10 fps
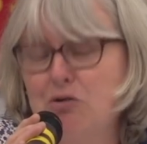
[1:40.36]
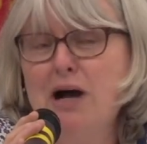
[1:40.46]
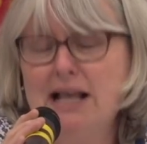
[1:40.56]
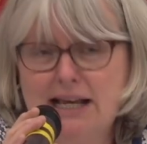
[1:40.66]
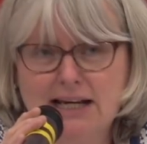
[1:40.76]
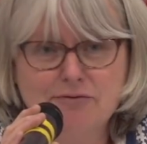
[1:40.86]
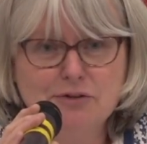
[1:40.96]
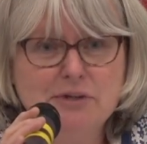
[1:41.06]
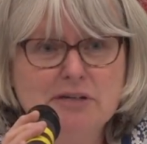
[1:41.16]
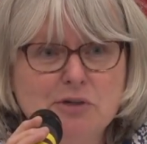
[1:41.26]
quite like
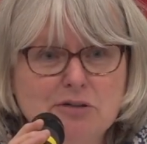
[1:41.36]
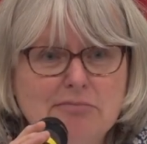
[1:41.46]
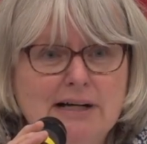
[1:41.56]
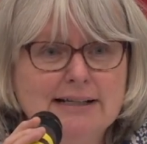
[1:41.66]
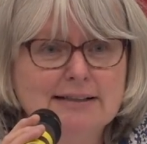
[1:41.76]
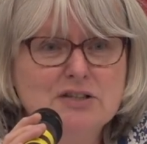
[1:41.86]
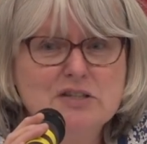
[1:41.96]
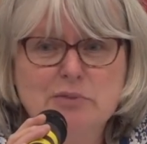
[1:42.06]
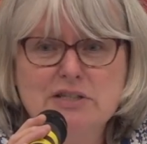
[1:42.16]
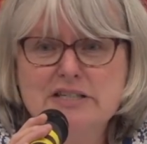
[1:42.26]
every week, but my
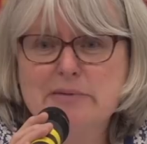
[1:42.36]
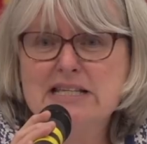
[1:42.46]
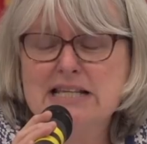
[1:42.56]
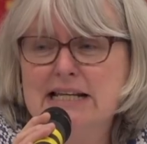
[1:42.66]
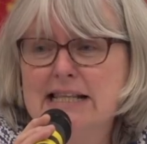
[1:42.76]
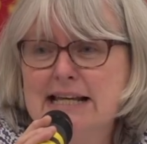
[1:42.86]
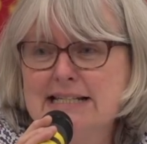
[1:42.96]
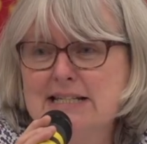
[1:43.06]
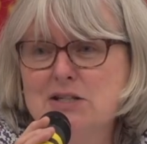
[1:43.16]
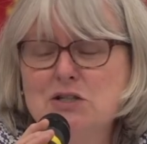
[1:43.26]
husband has been sent a
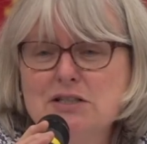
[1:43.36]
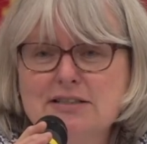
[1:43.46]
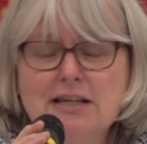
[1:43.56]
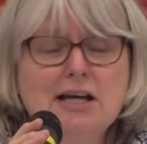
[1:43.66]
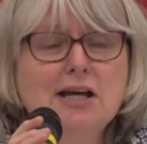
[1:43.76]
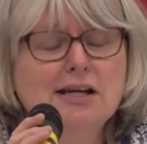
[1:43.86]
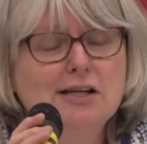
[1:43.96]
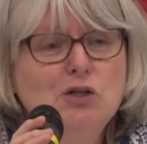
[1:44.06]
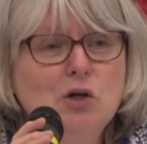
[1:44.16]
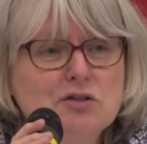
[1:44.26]
letter told
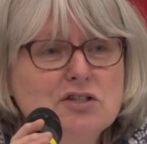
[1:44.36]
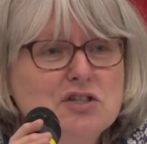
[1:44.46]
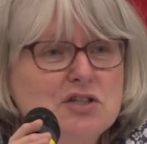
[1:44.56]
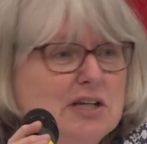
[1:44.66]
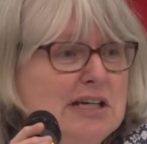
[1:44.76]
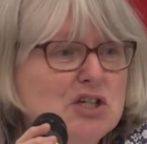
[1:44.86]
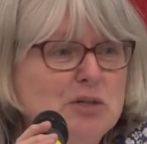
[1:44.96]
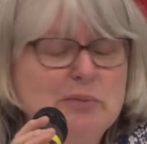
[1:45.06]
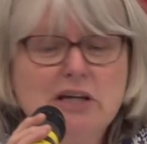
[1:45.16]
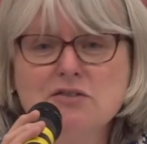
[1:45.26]
he
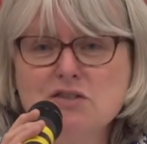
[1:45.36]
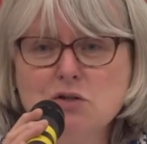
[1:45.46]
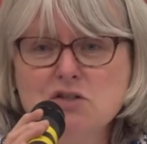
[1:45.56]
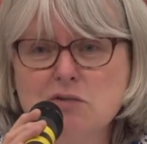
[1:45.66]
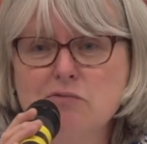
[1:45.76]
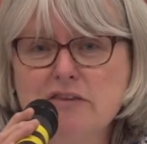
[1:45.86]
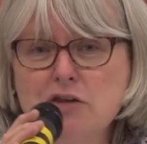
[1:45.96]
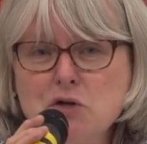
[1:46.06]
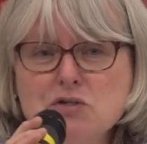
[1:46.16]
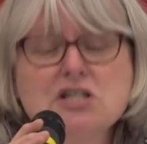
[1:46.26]
shouldn't be consorting with
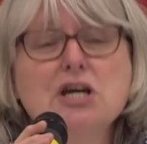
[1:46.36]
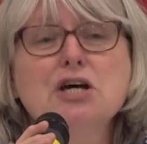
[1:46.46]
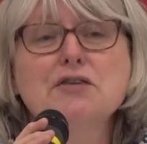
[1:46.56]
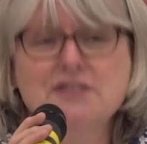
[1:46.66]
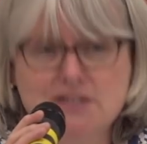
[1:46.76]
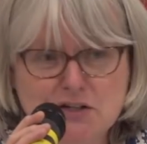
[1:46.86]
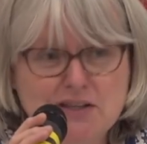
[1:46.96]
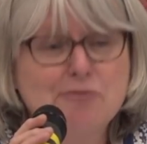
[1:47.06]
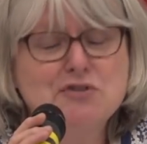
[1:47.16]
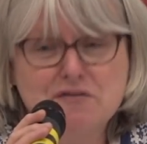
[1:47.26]
known TERFs. So
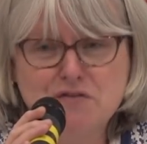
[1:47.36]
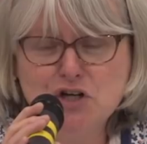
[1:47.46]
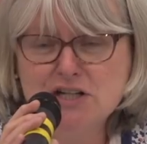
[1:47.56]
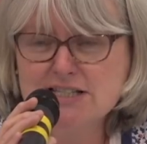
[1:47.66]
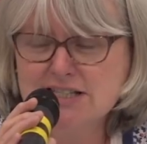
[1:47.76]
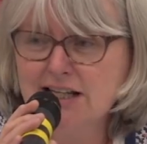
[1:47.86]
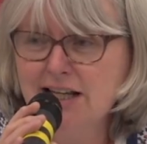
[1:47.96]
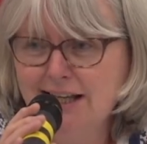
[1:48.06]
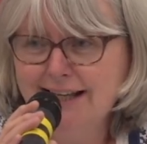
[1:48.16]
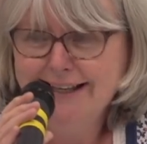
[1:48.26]
that was a first,
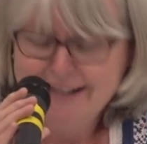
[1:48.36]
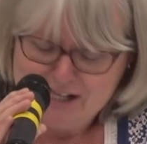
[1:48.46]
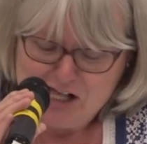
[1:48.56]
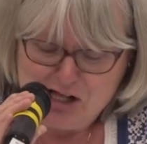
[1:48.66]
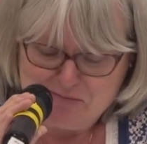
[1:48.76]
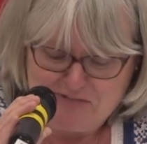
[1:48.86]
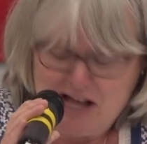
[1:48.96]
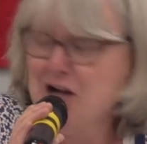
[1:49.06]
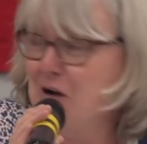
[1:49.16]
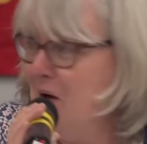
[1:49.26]

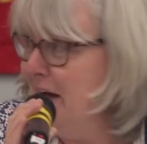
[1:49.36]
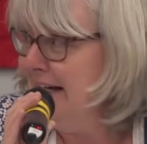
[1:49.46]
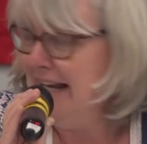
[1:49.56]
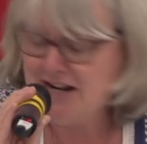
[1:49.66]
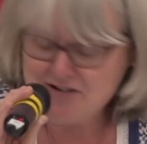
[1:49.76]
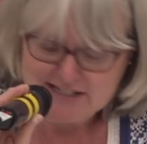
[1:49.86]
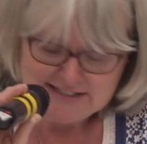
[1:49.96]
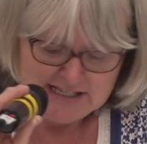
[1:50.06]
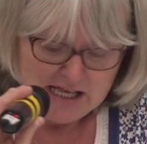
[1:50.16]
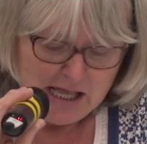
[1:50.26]
and quite hilarious.